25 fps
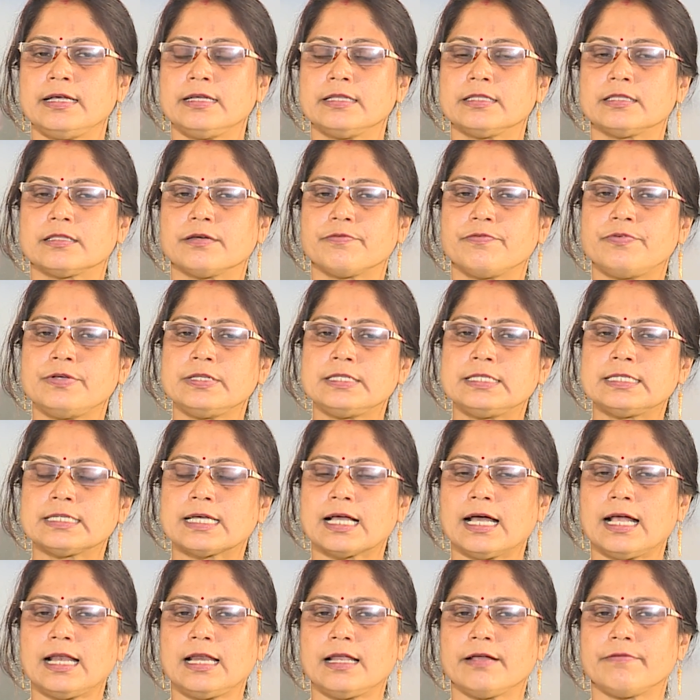the
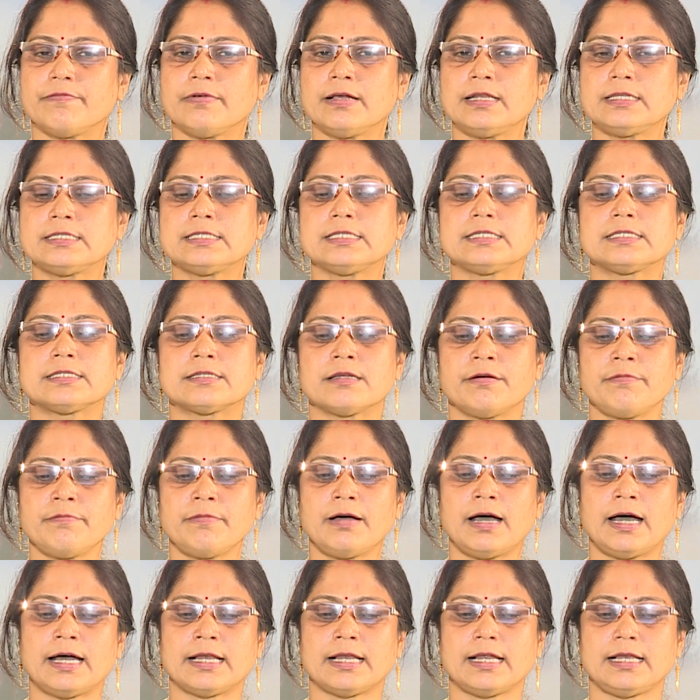physical level system
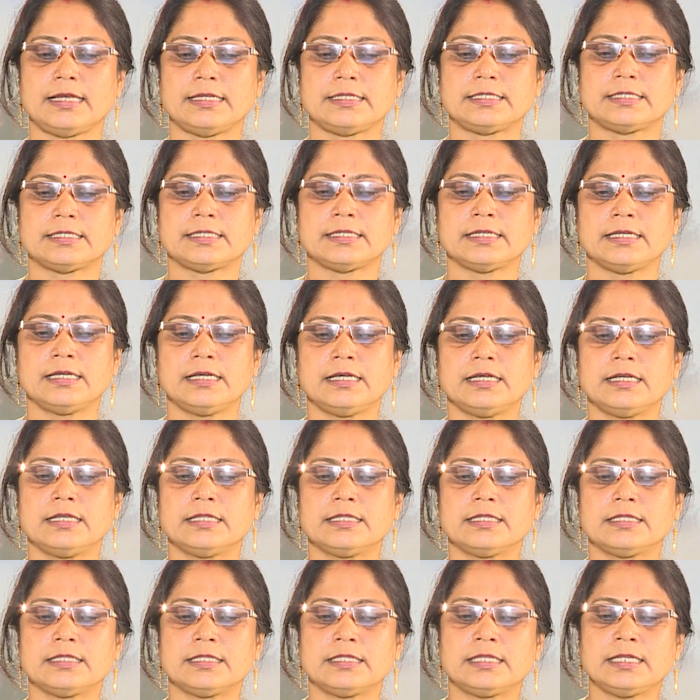analyst.
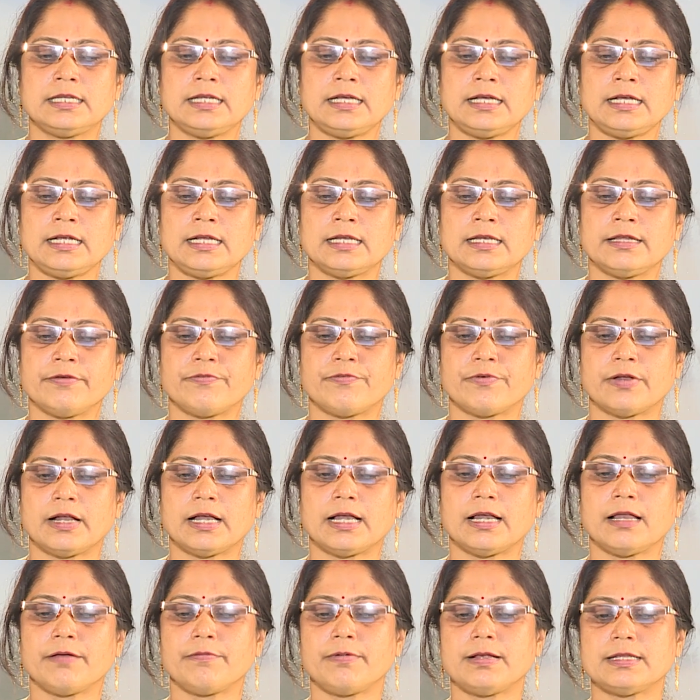Three different
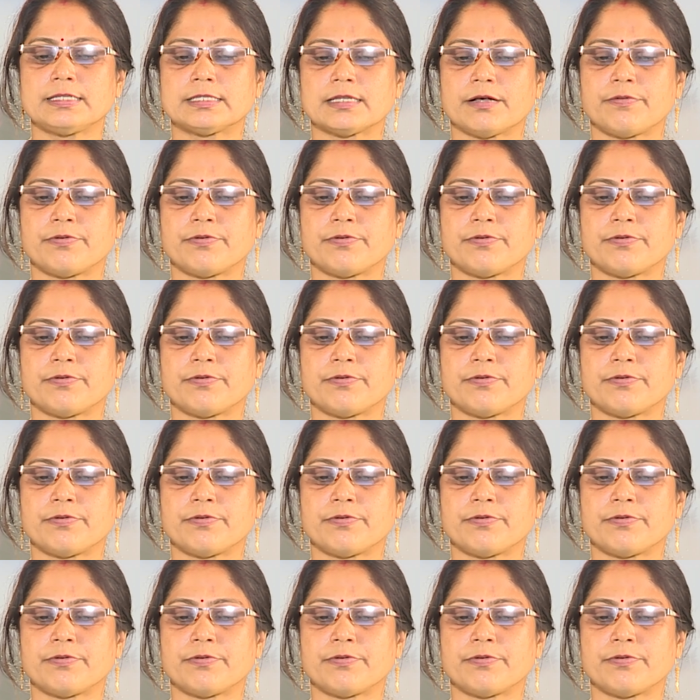levels of